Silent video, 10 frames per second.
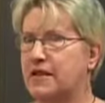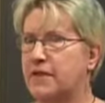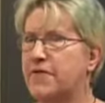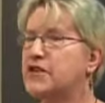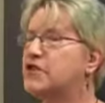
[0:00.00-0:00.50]

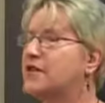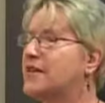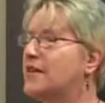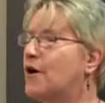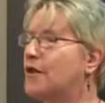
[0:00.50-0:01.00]

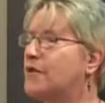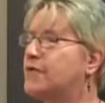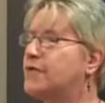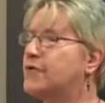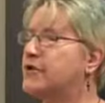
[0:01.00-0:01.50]
affectionately call
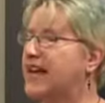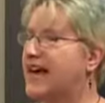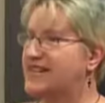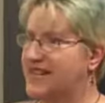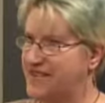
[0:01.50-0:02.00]
it FERDAT.